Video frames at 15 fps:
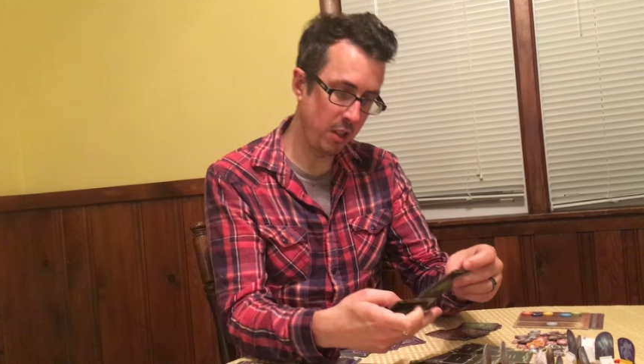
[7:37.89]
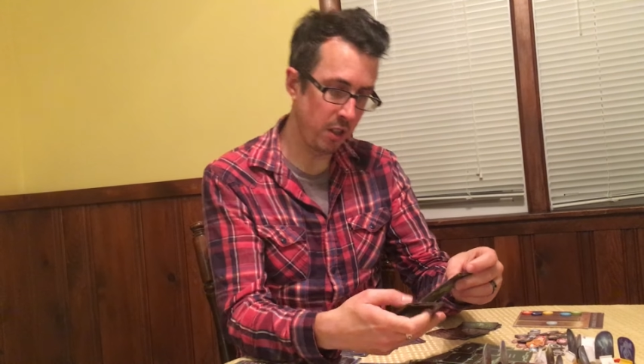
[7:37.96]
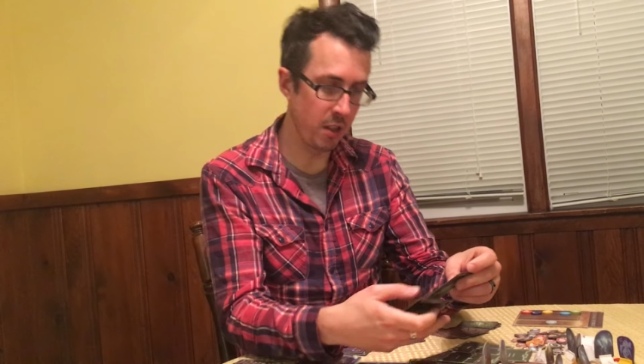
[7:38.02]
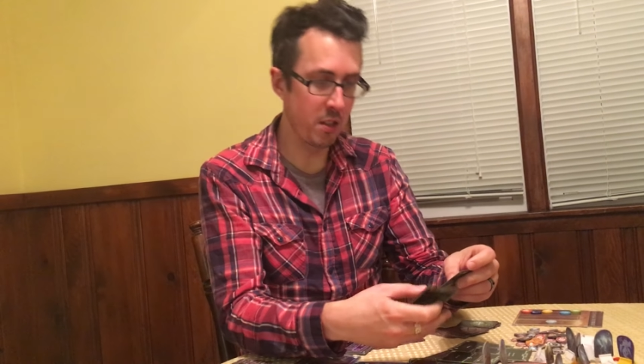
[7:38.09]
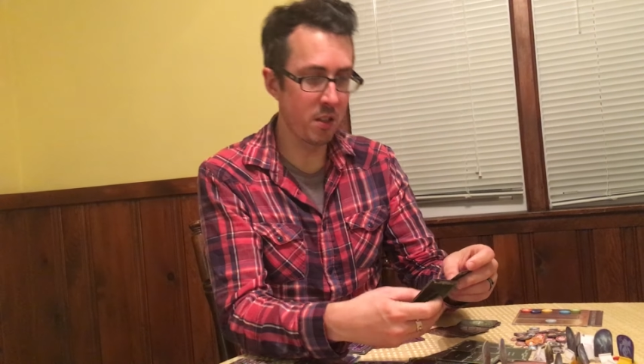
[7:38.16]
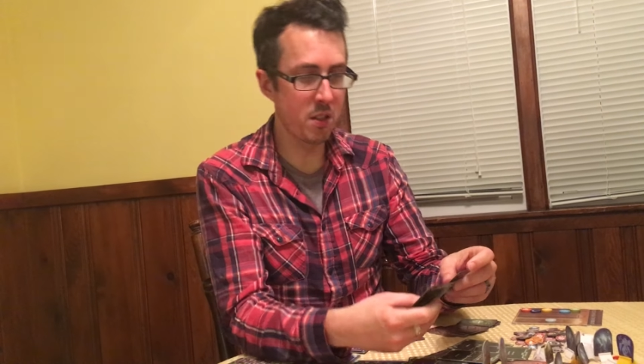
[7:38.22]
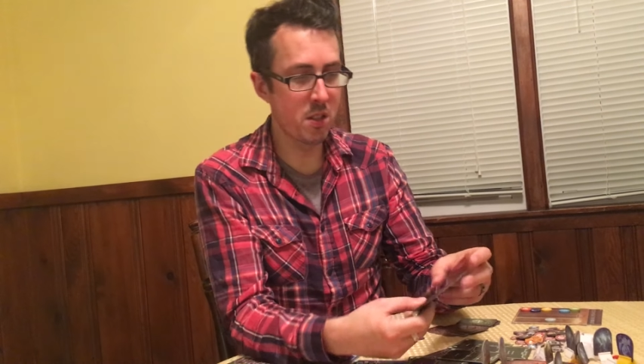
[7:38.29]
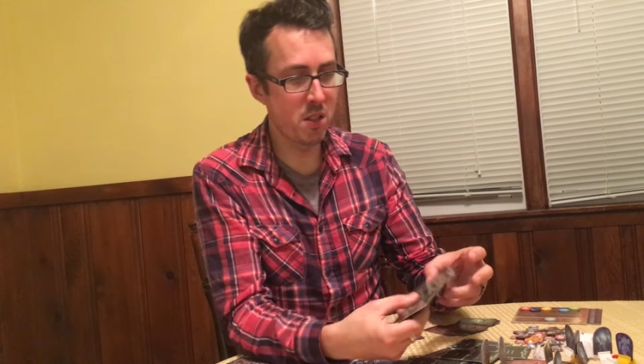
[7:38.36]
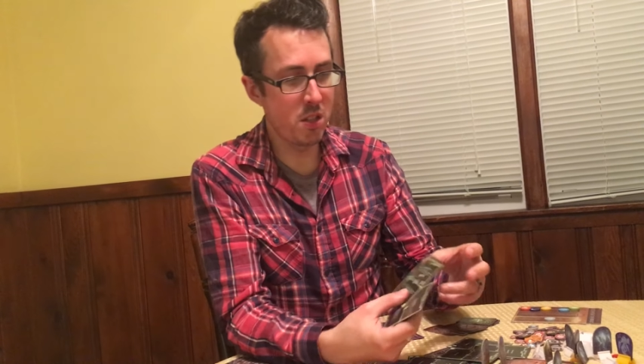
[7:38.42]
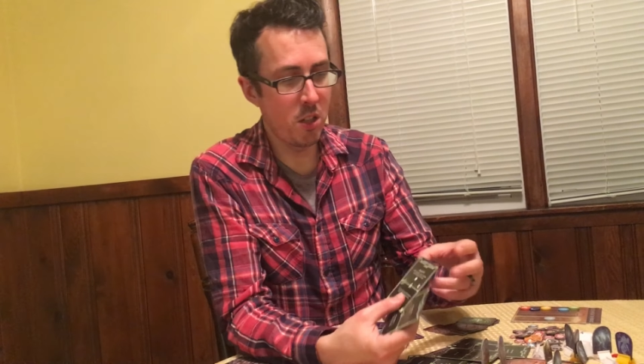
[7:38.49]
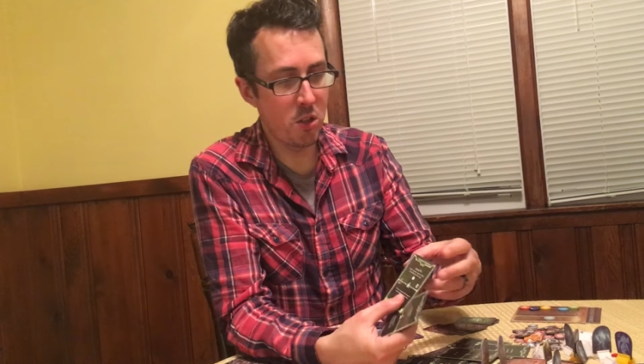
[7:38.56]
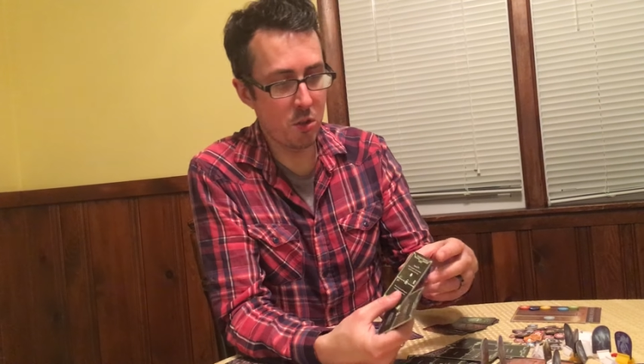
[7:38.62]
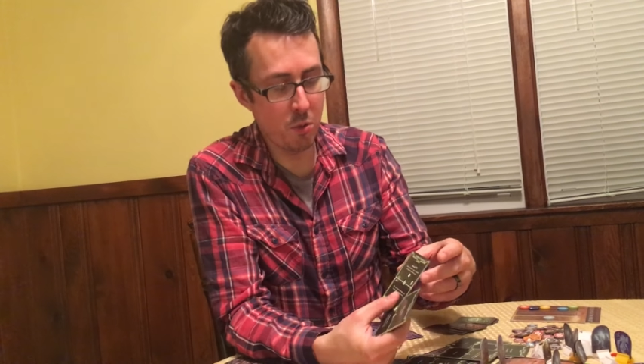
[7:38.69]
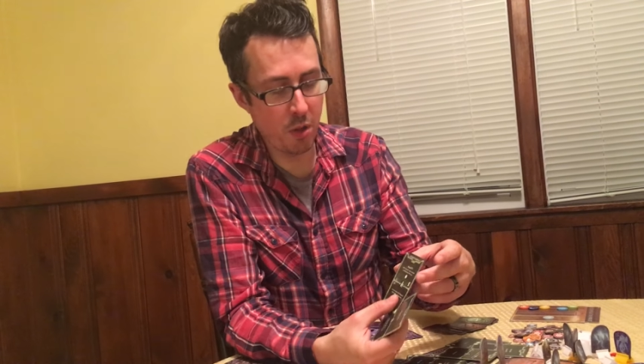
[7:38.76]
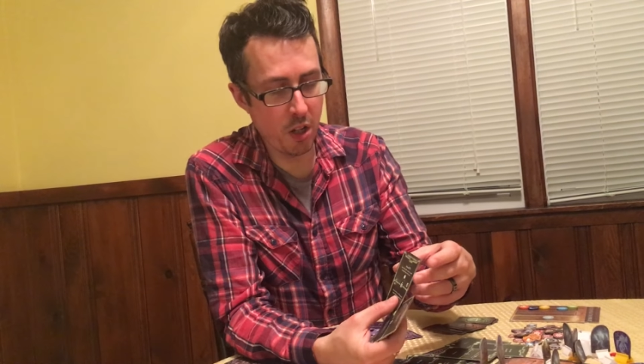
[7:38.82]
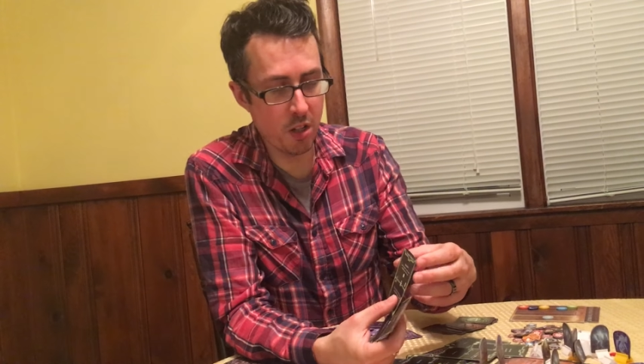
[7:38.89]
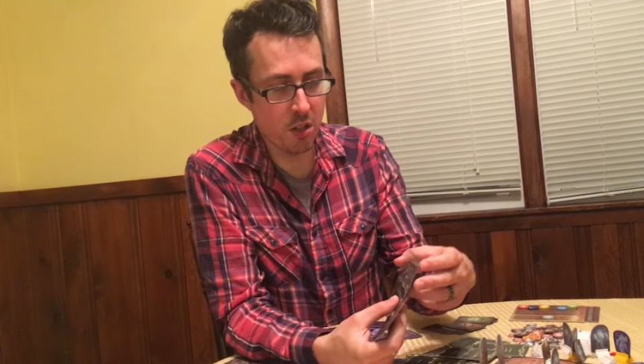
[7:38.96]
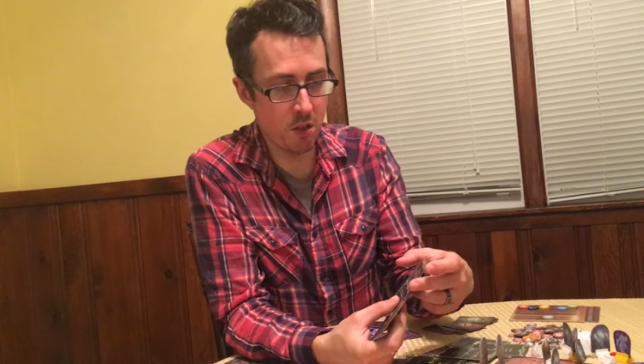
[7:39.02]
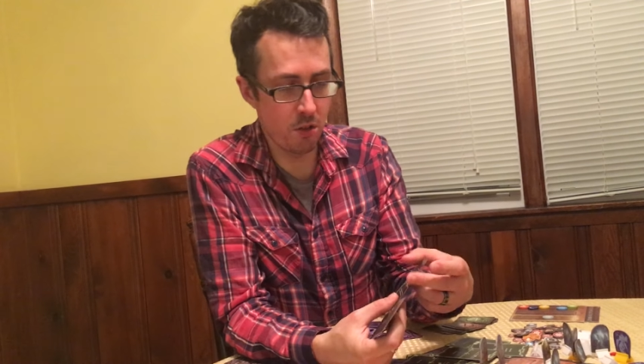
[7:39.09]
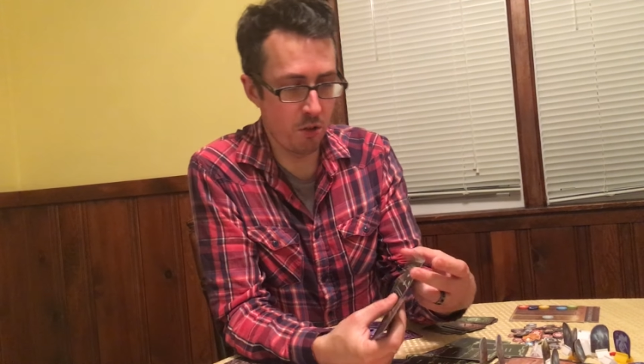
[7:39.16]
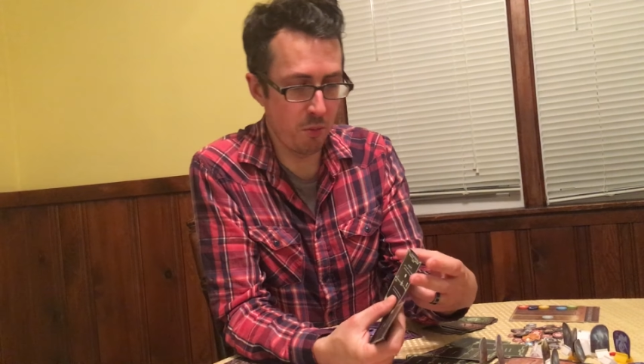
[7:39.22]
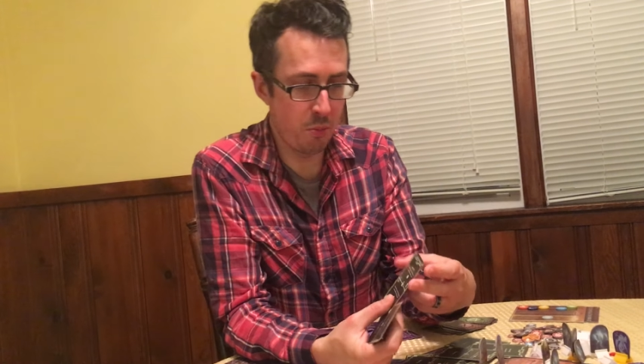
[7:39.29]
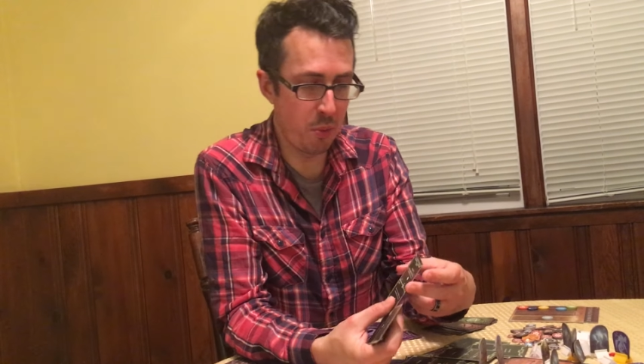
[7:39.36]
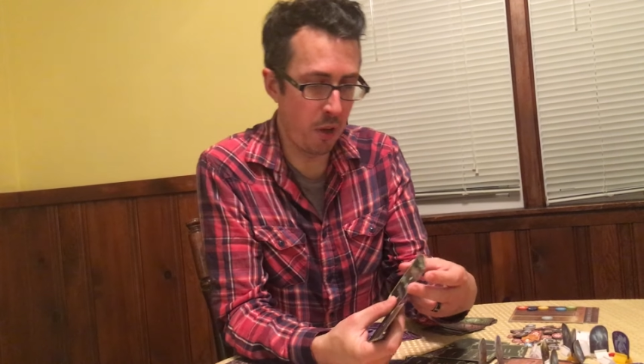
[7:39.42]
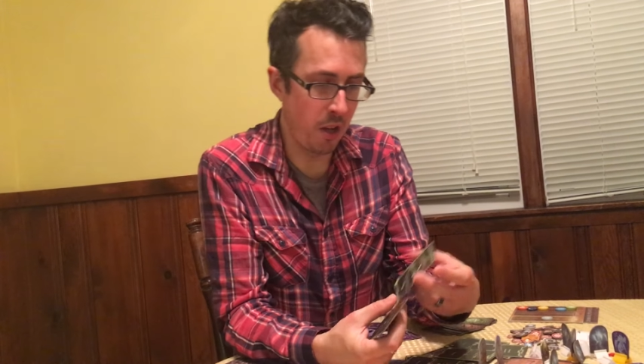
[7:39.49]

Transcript: is situational,